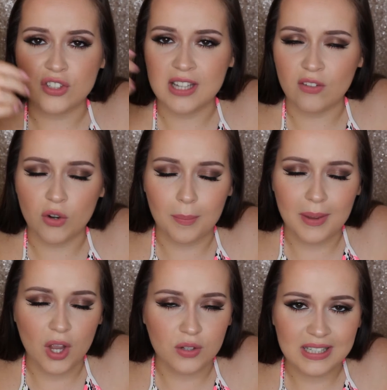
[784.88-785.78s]
I've gone a
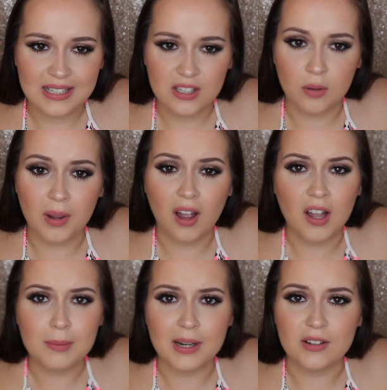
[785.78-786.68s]
bit OTT on my
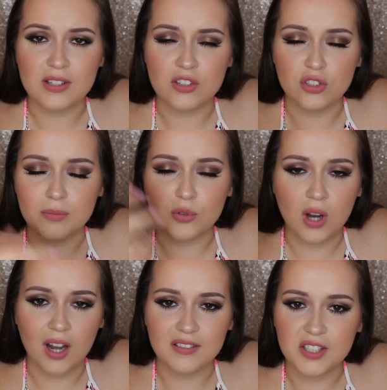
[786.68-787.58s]
eyebrows and just more
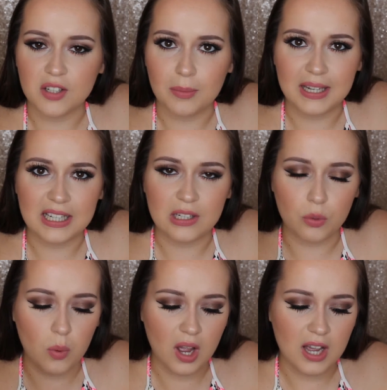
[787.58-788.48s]
colour is going to make it look
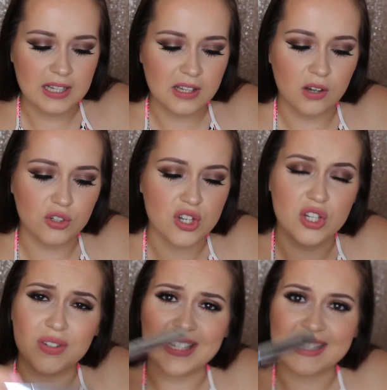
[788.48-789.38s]
worse. I'll just
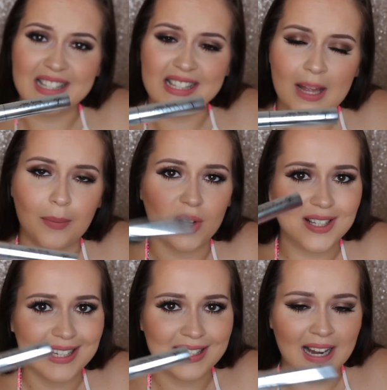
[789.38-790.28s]
use this instead
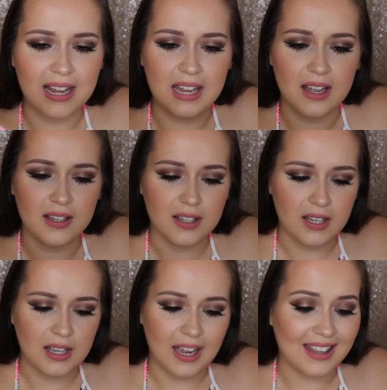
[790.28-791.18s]
because it's clear,
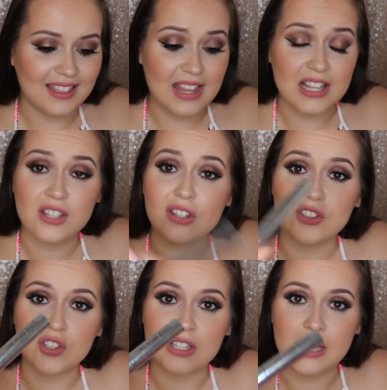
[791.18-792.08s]
and this
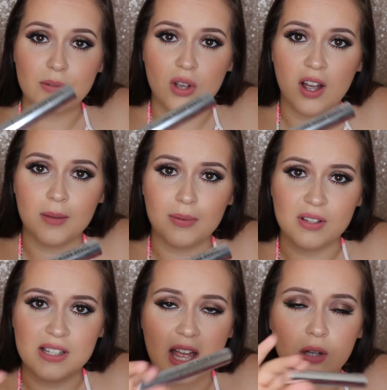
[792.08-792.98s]
just keeps your eyebrows
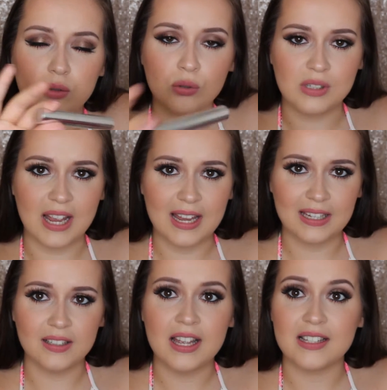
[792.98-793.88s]
set all
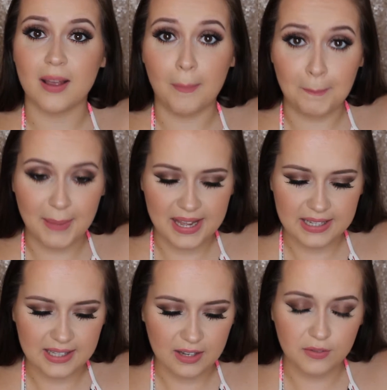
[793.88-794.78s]
day. It's
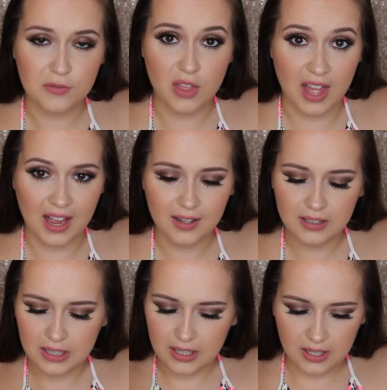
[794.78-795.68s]
amazing for that.
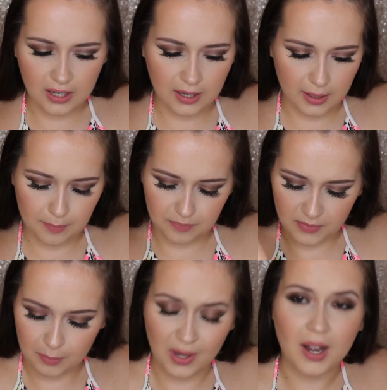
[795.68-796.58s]

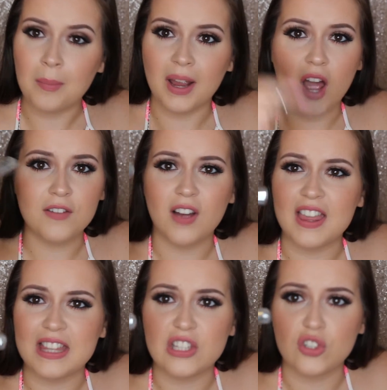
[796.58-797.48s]
But I mean, I
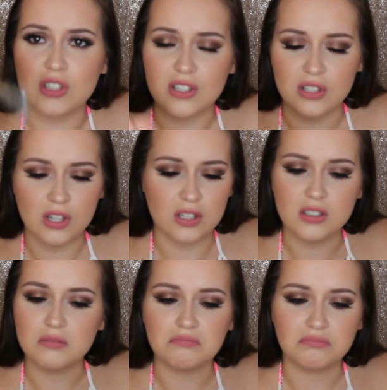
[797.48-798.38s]
find this just as good
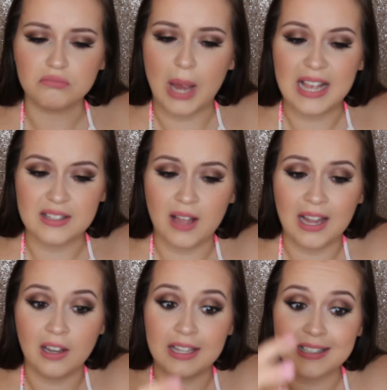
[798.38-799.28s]
at
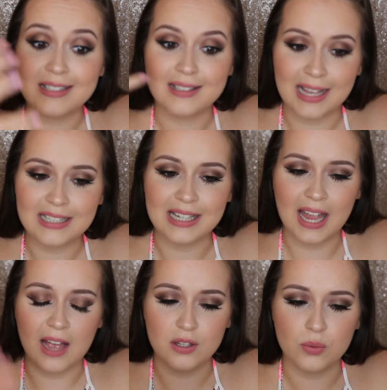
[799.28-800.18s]
like setting
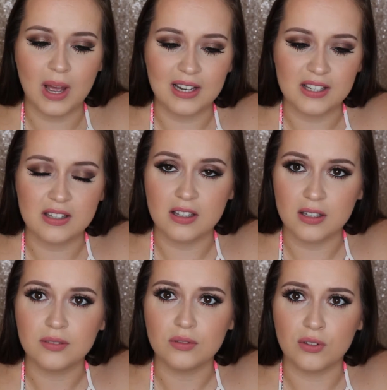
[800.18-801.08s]
it as well as
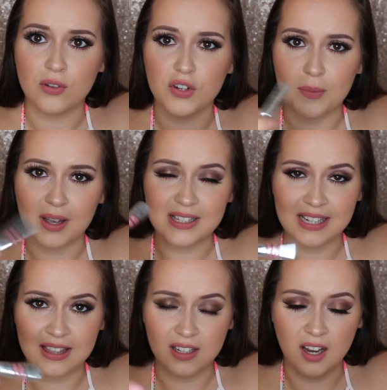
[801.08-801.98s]
the volumizing
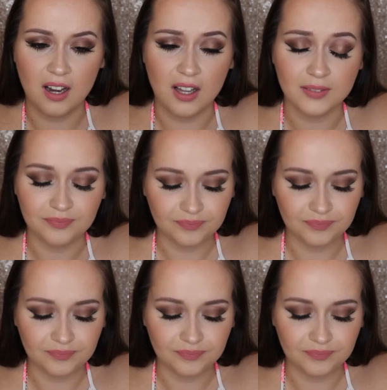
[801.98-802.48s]
and the colour.